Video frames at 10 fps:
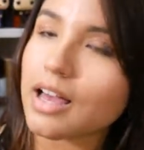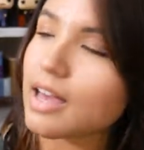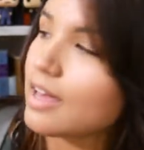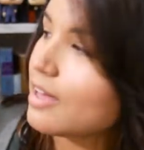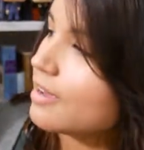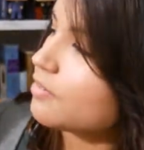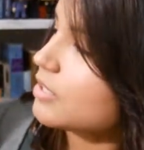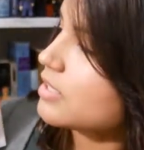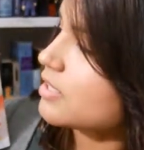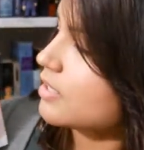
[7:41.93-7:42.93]
I
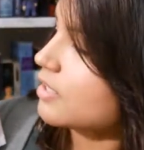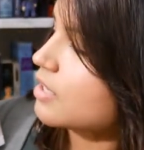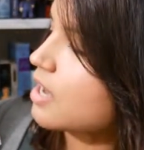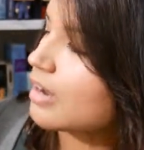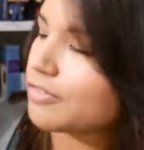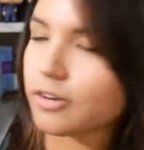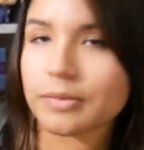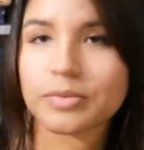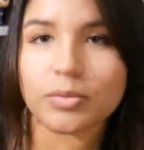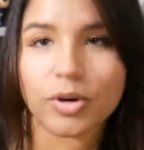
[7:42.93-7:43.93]
recently got
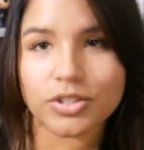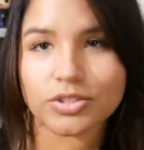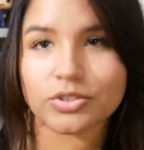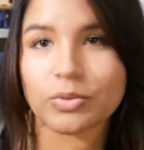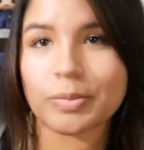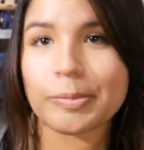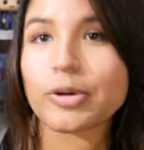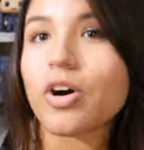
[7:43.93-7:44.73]
from the Barnes & Noble Book